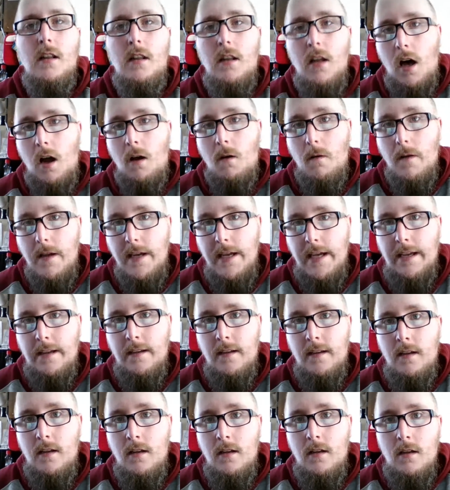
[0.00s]

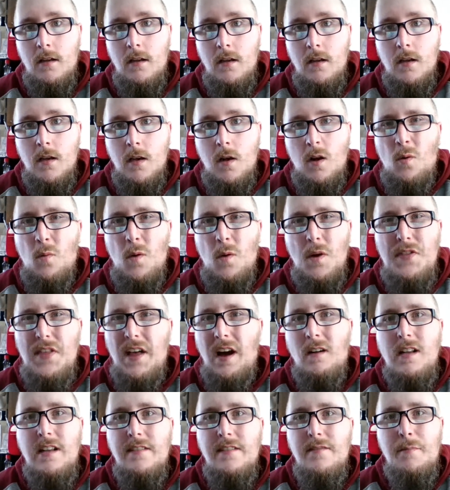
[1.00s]
Laurie
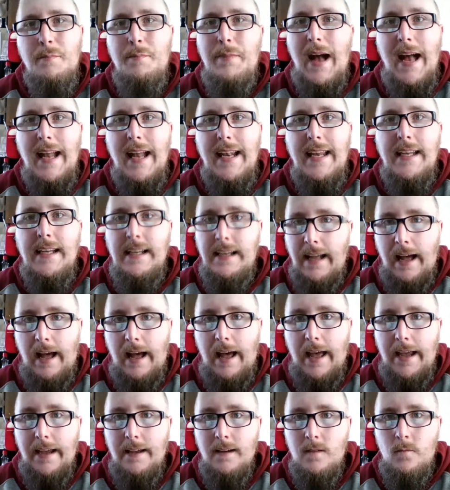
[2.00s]
without even batting an
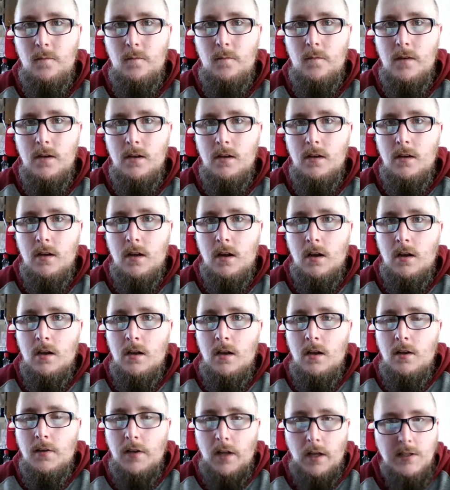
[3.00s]
eye.
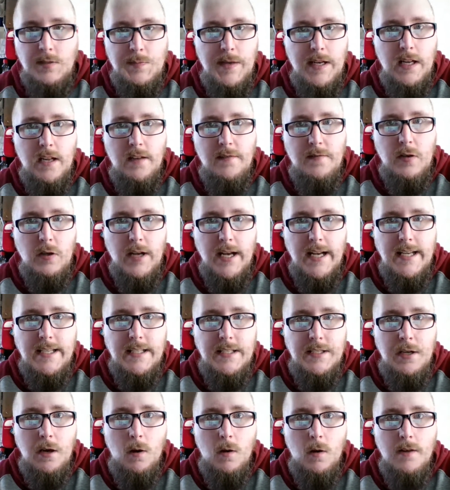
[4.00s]
As many of you
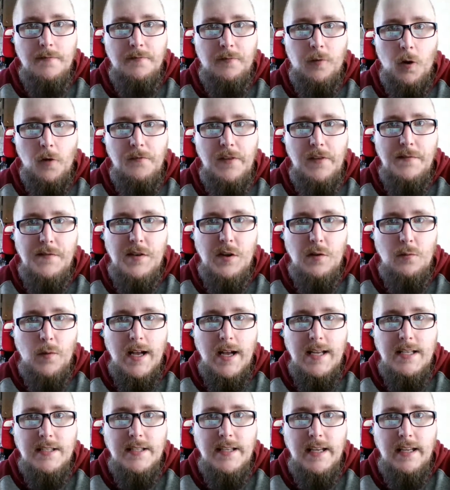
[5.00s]
guys know, in 450
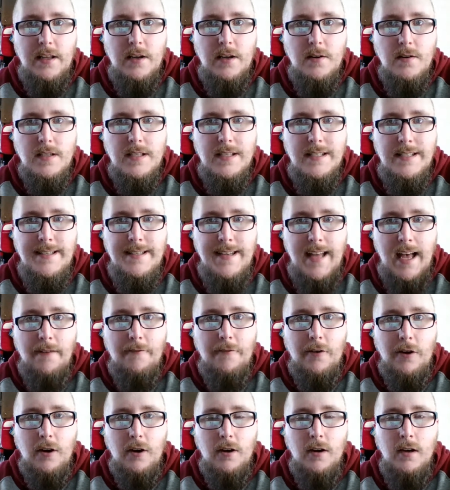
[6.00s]
Wrestling, there is
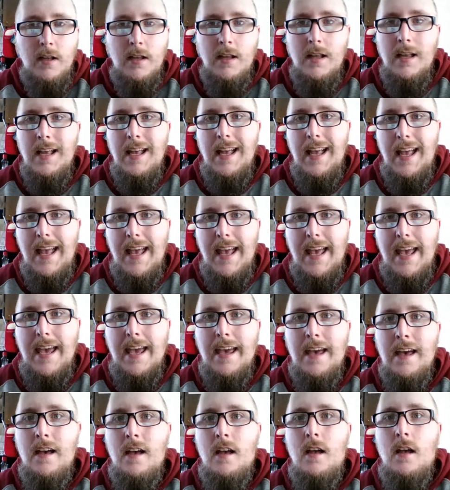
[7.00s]
never
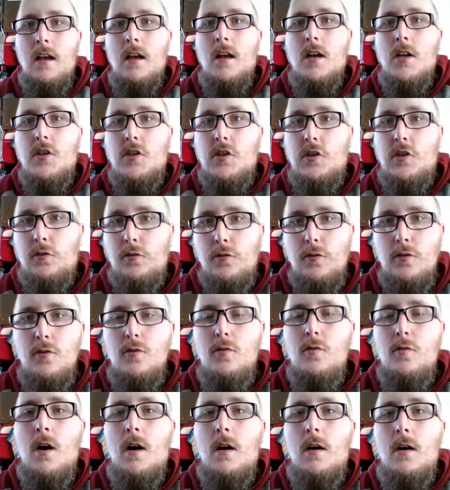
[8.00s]
a
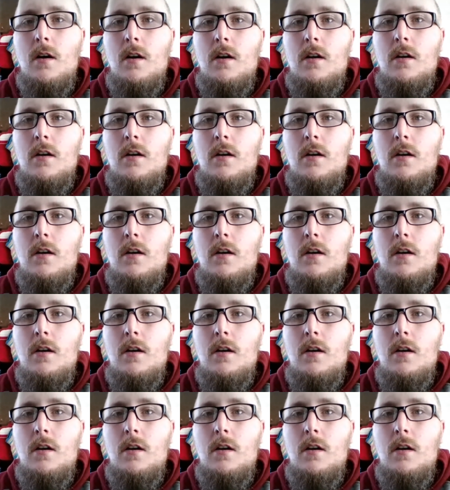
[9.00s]
true...